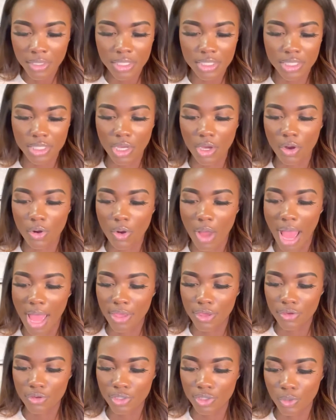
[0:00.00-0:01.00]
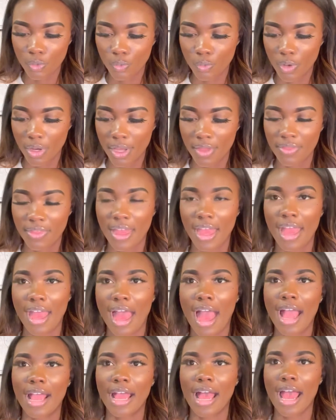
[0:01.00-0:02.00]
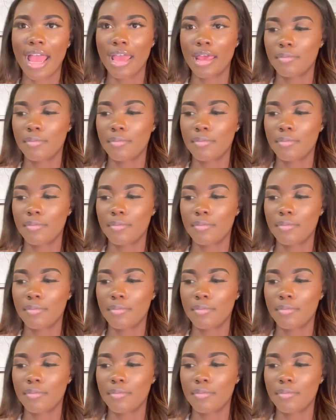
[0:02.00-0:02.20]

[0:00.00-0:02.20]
So I used the one that I got